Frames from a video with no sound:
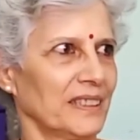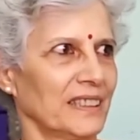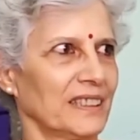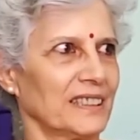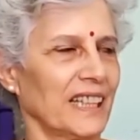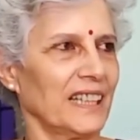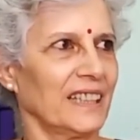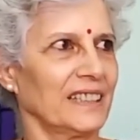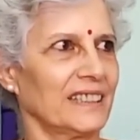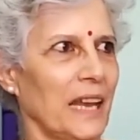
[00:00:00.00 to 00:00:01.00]
You know,
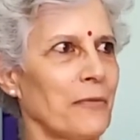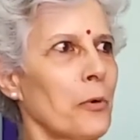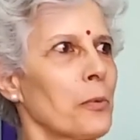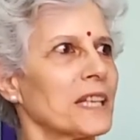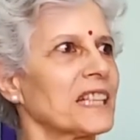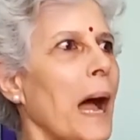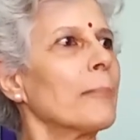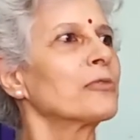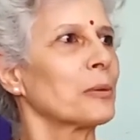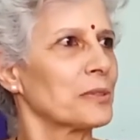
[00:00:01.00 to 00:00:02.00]
they've always
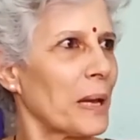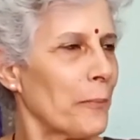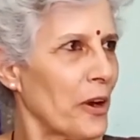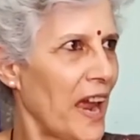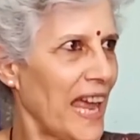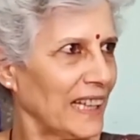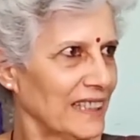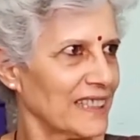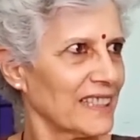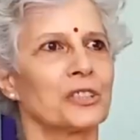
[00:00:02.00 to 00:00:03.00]
come from somewhere
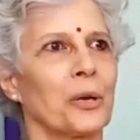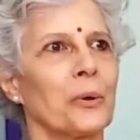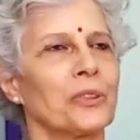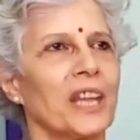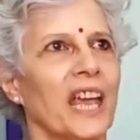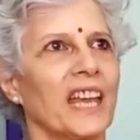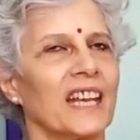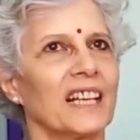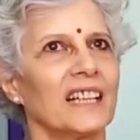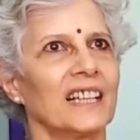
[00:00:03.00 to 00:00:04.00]
else. So
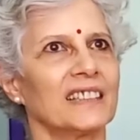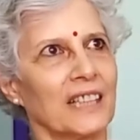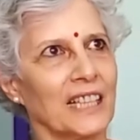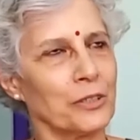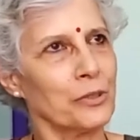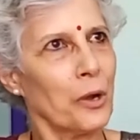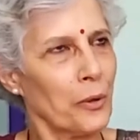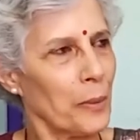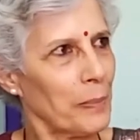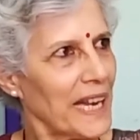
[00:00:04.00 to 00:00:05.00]
they get to
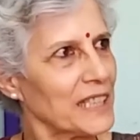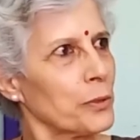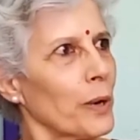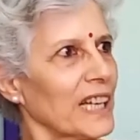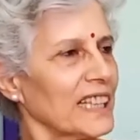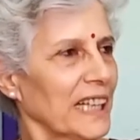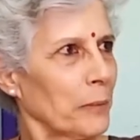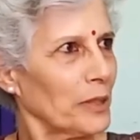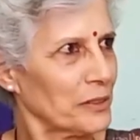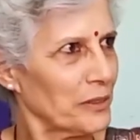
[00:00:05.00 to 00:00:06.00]
know the place quickly.
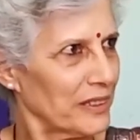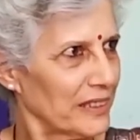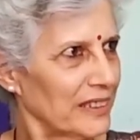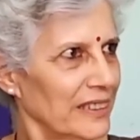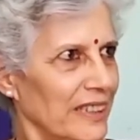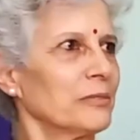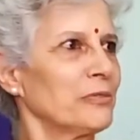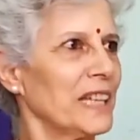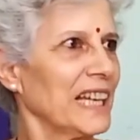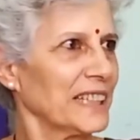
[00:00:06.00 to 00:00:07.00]
They want to
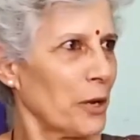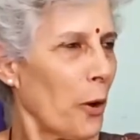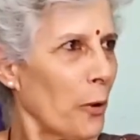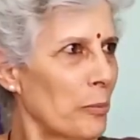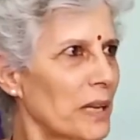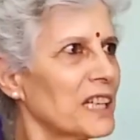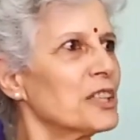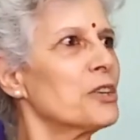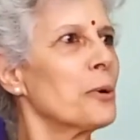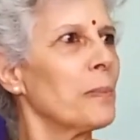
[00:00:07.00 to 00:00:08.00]
feel at home in
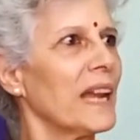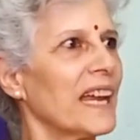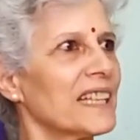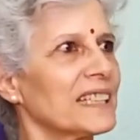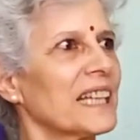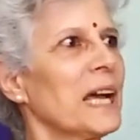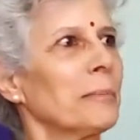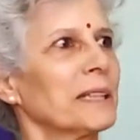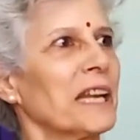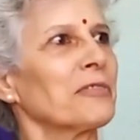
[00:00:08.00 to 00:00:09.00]
a new place,
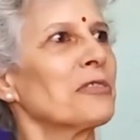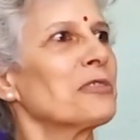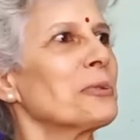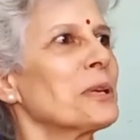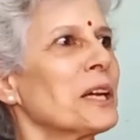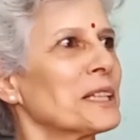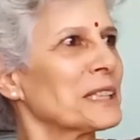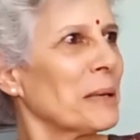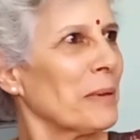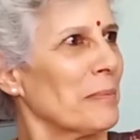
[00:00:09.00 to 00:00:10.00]
but but every few
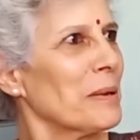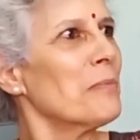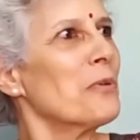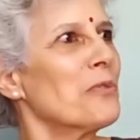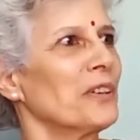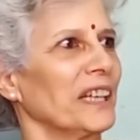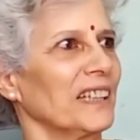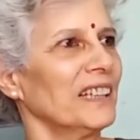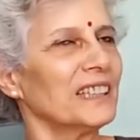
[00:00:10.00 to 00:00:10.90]
years they may be moving.